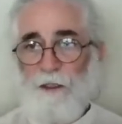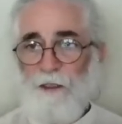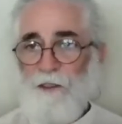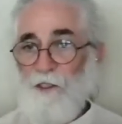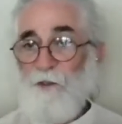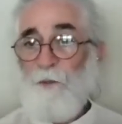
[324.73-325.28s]

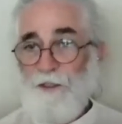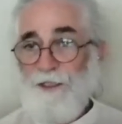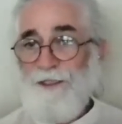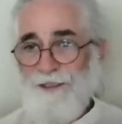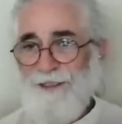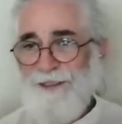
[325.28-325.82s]
this is what
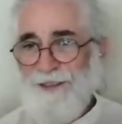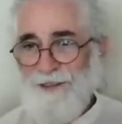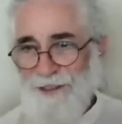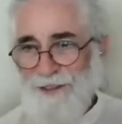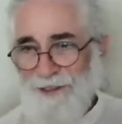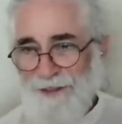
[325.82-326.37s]
actually
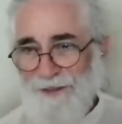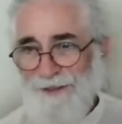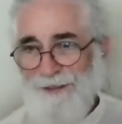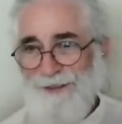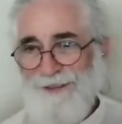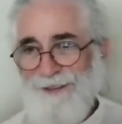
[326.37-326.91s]
exists.
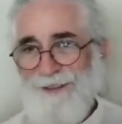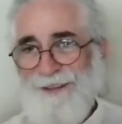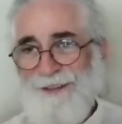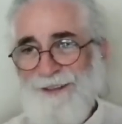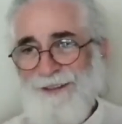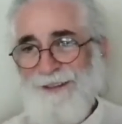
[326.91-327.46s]

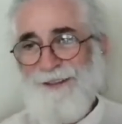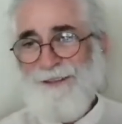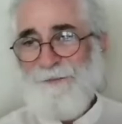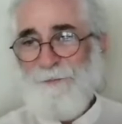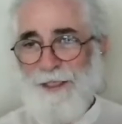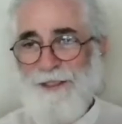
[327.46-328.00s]

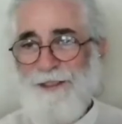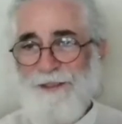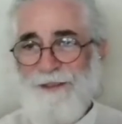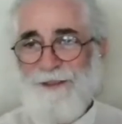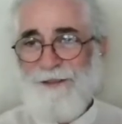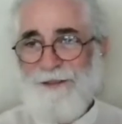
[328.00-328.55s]
Being,
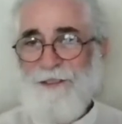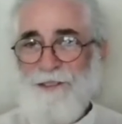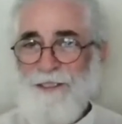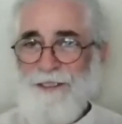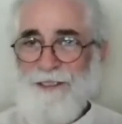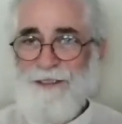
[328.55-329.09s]

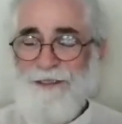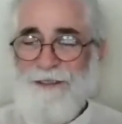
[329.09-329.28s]
consciousness.